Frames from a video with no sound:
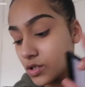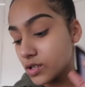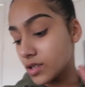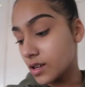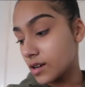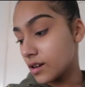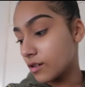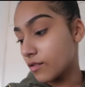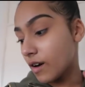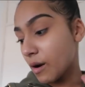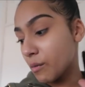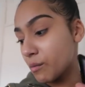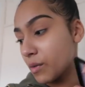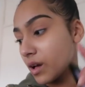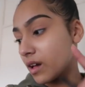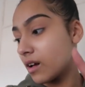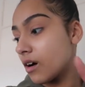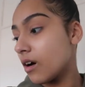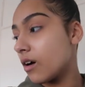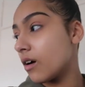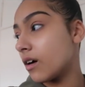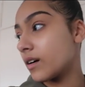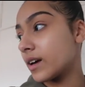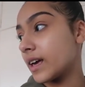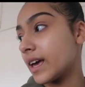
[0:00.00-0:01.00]
Just going to grab my
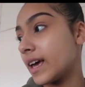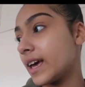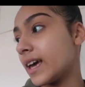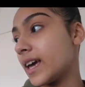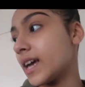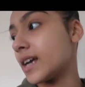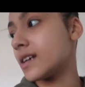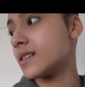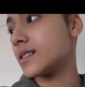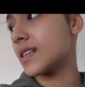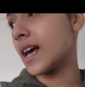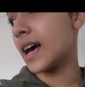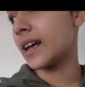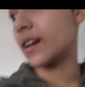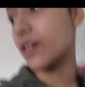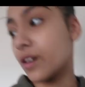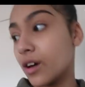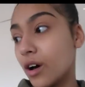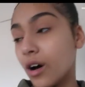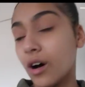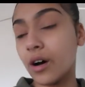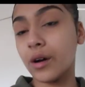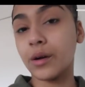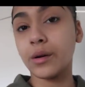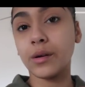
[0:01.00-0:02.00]
car keys and a
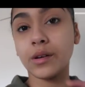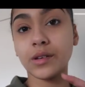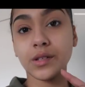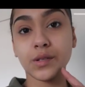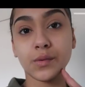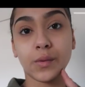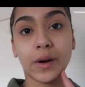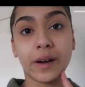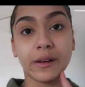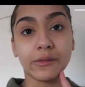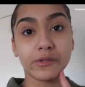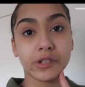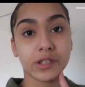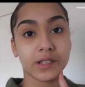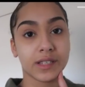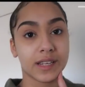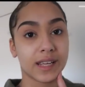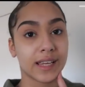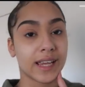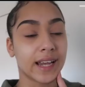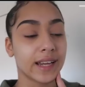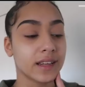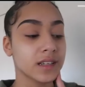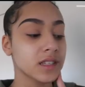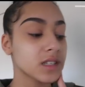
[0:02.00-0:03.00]
coat as well just
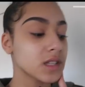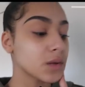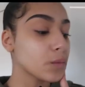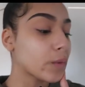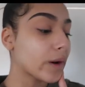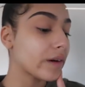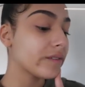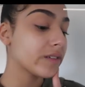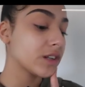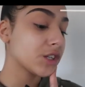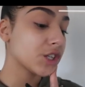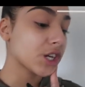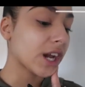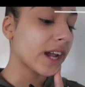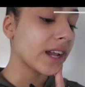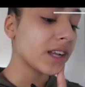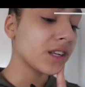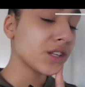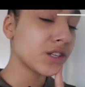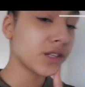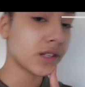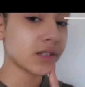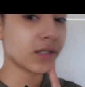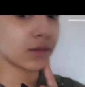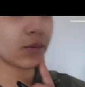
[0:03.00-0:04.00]
in case the weather
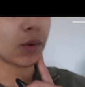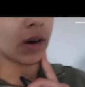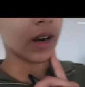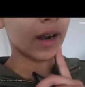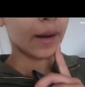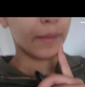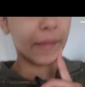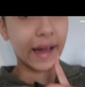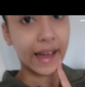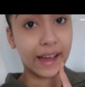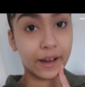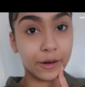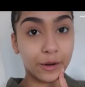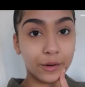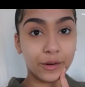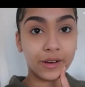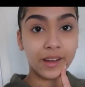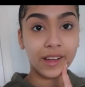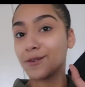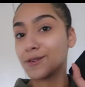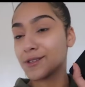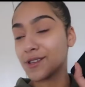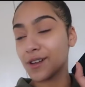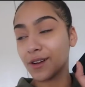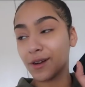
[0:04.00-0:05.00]
changes while I'm out.
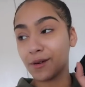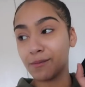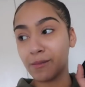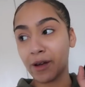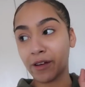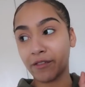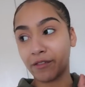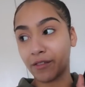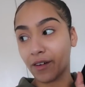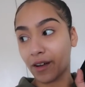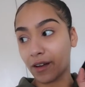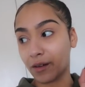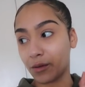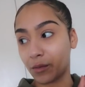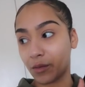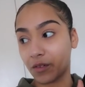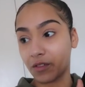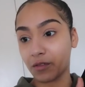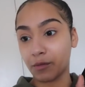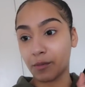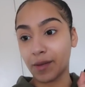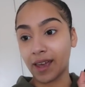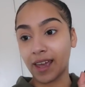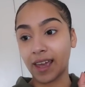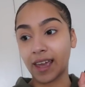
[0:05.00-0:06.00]
Also got my phone
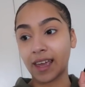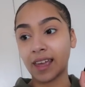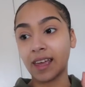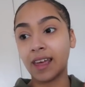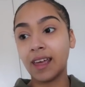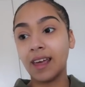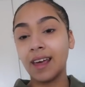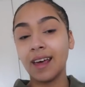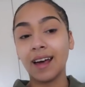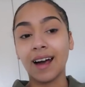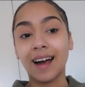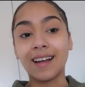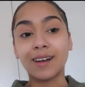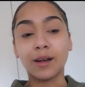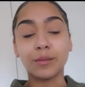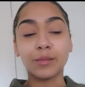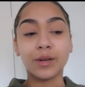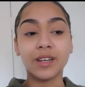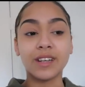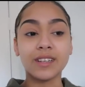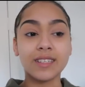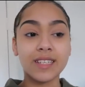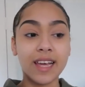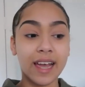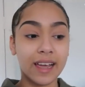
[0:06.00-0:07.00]
with me and I'm
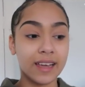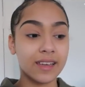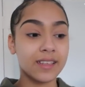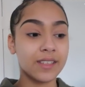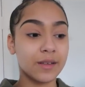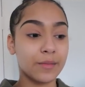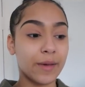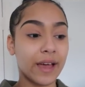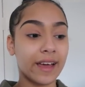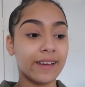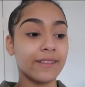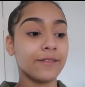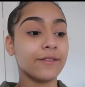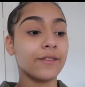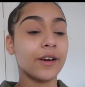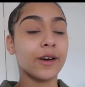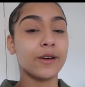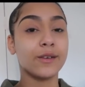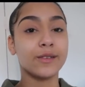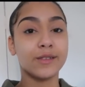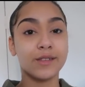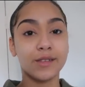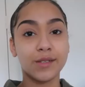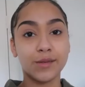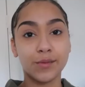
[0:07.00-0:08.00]
going to take some
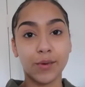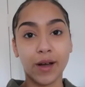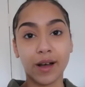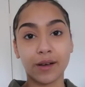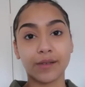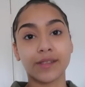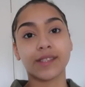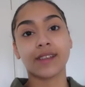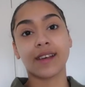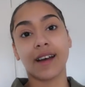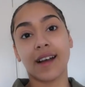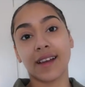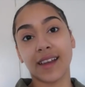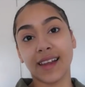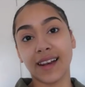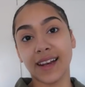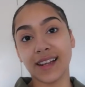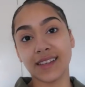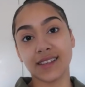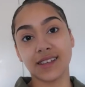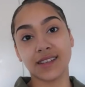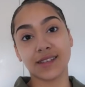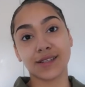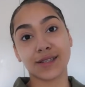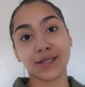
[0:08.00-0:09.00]
headphones as well so that I can
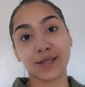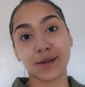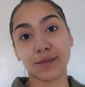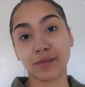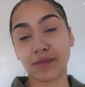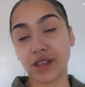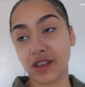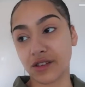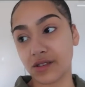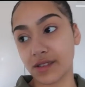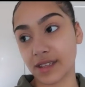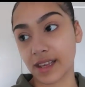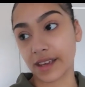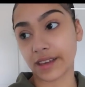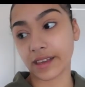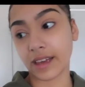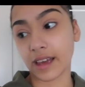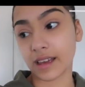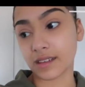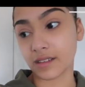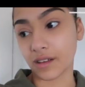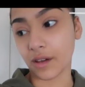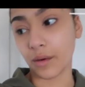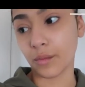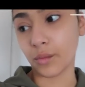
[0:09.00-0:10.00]
listen to some music
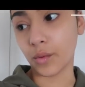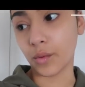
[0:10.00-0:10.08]
as I